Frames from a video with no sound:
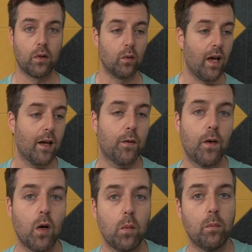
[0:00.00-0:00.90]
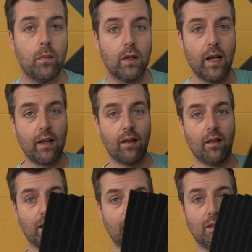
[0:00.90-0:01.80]
so not a foam like
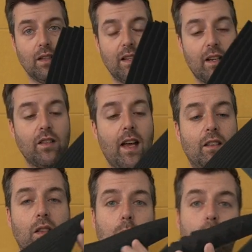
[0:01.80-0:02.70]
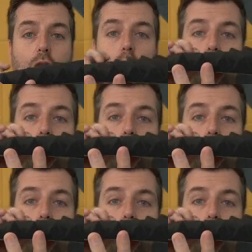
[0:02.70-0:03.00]
this. This actually has some issues,